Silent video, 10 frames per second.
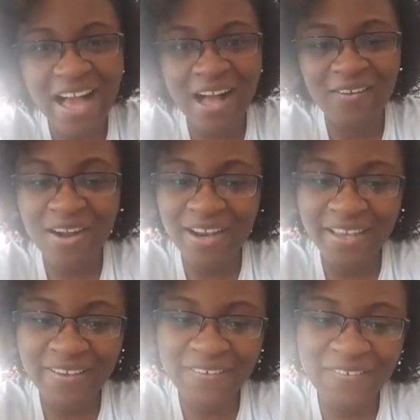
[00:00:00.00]
How are
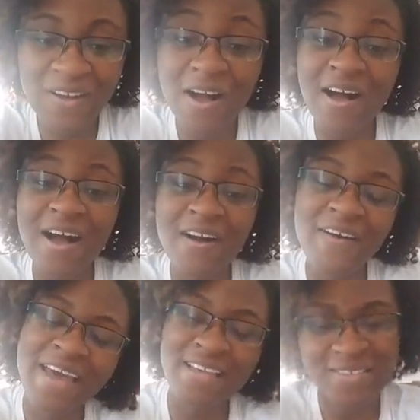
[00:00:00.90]
you? Oh,
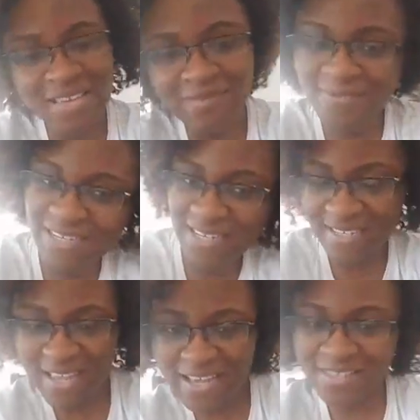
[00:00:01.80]
hey Samsy
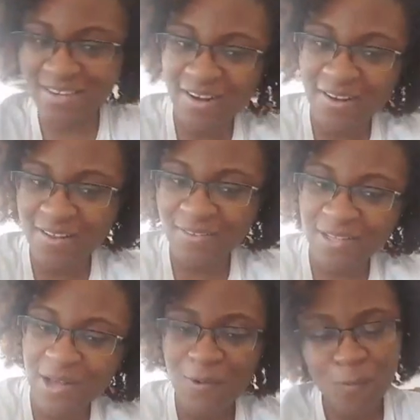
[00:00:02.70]
Designs girl.
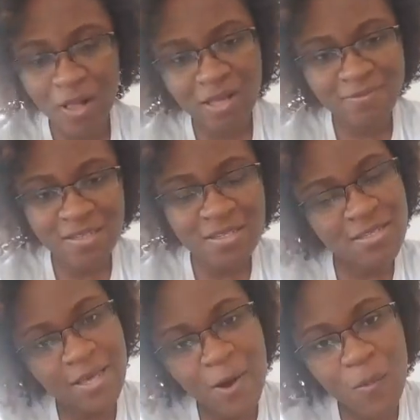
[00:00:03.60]
Welcome to the
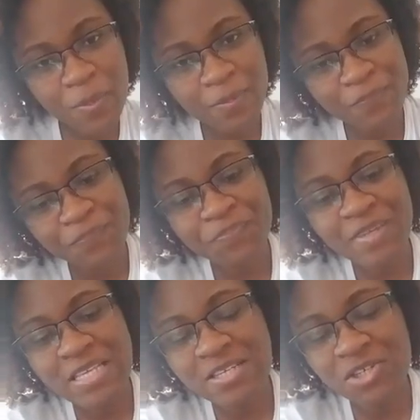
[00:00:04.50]
scope.
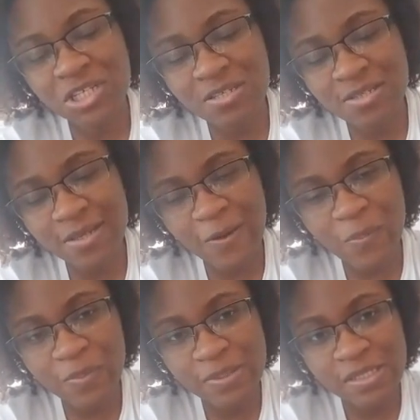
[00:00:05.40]
It's a chill
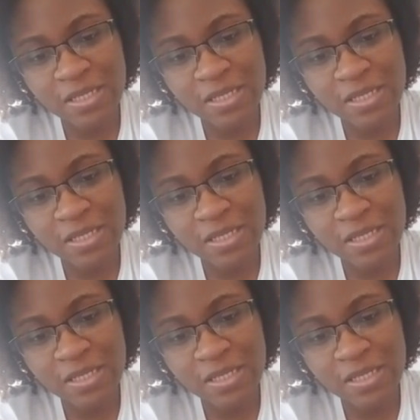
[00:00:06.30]
scope.